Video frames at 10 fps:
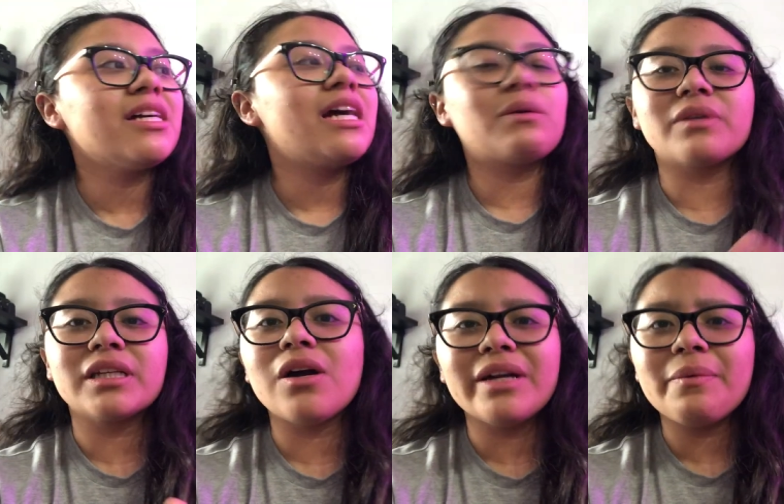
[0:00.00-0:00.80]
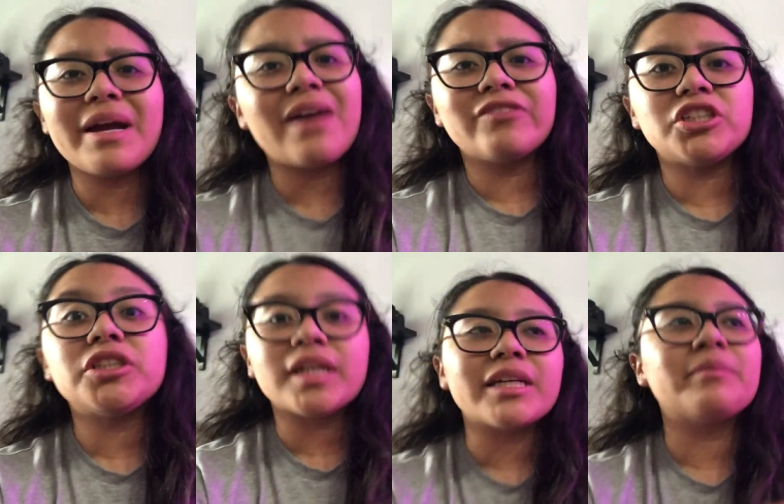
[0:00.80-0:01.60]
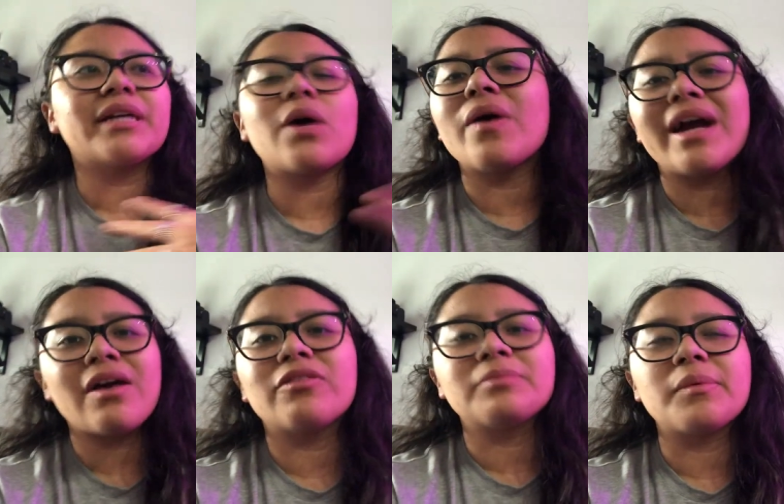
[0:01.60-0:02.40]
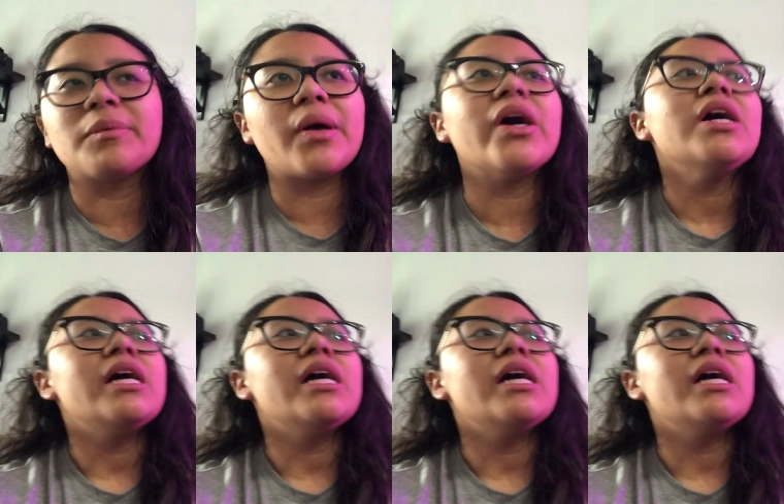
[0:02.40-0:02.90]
And we're like, oh, yeah, we have that. She's telling him, like, oh, I have the blah, blah, blah.